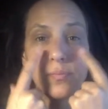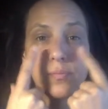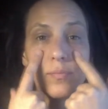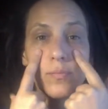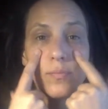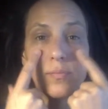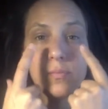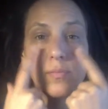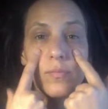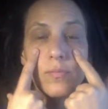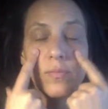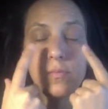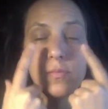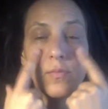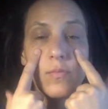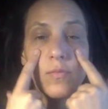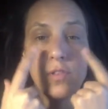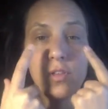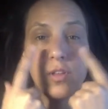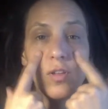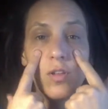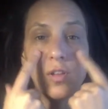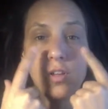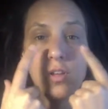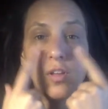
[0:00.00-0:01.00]

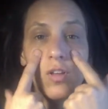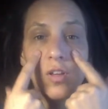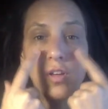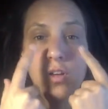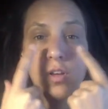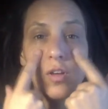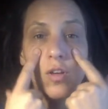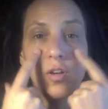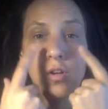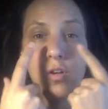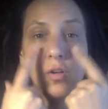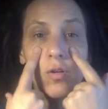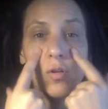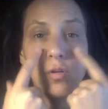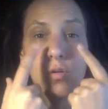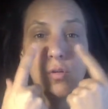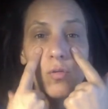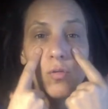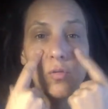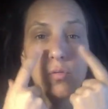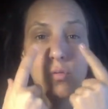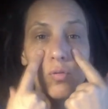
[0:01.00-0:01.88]
No one is speaking in this clip.